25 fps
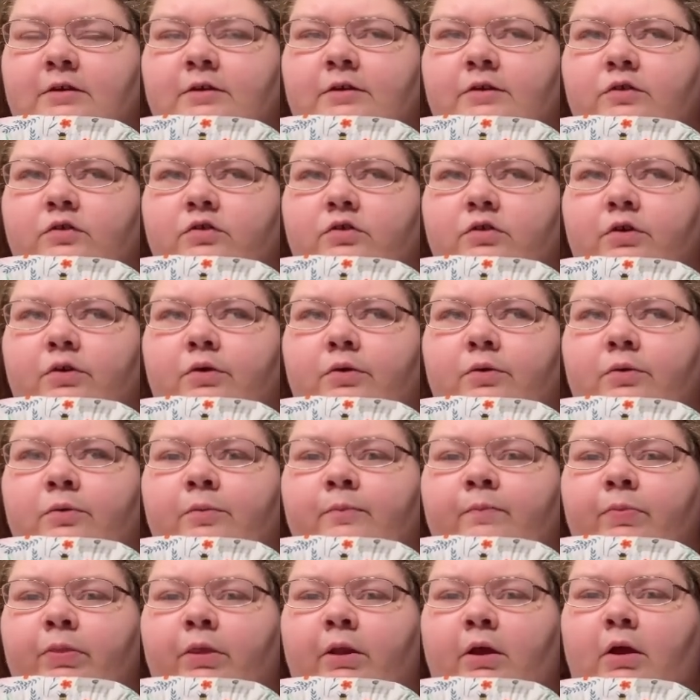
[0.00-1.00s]

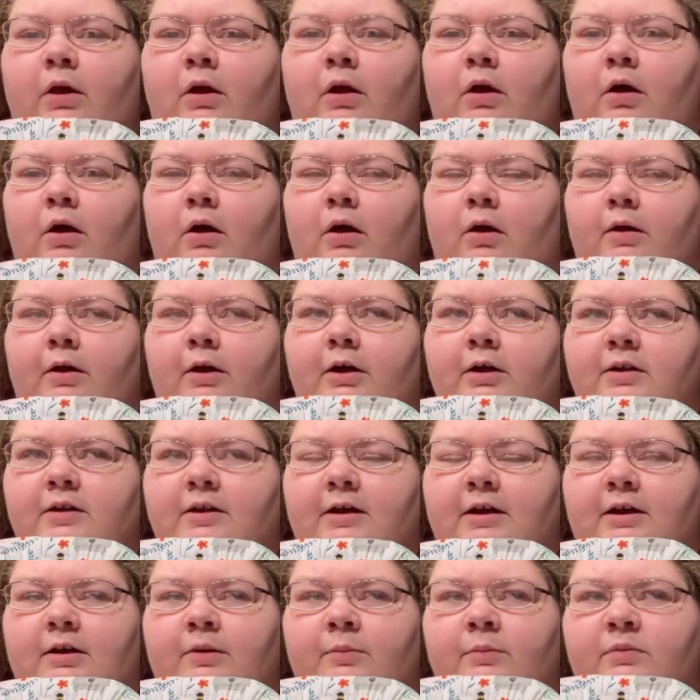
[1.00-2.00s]
So a lot of
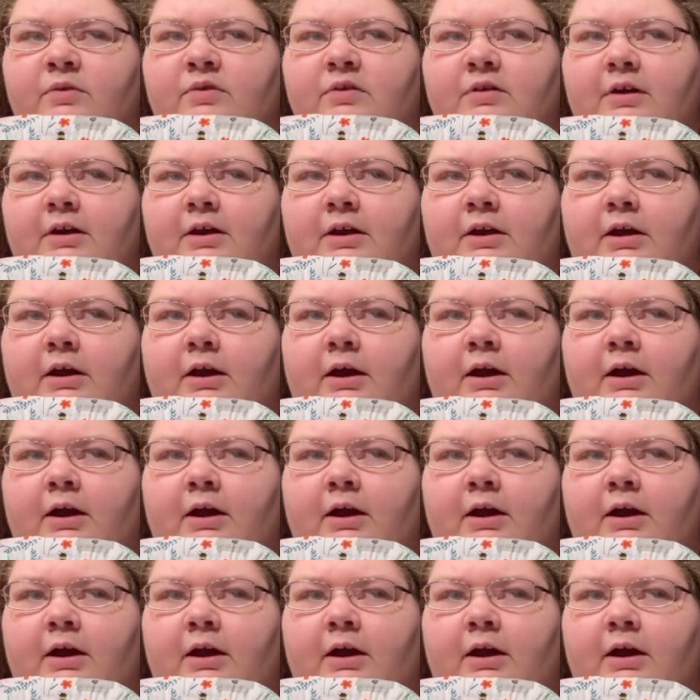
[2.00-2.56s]
times, like,